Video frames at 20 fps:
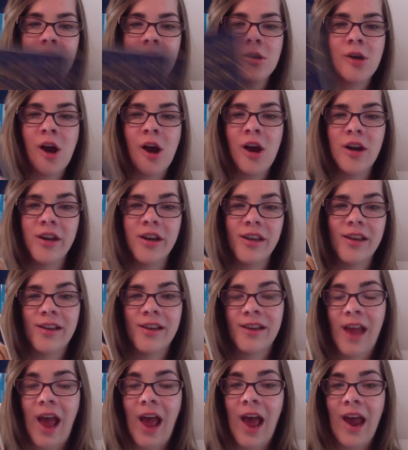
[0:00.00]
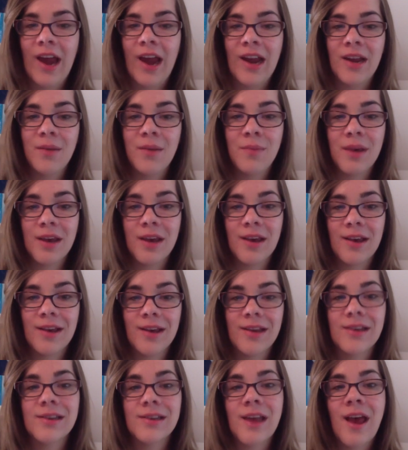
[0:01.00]
Garth Stein
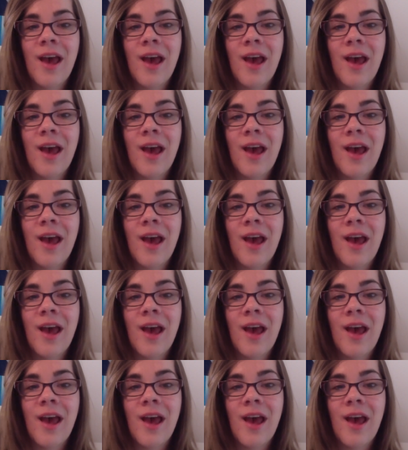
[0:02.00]
because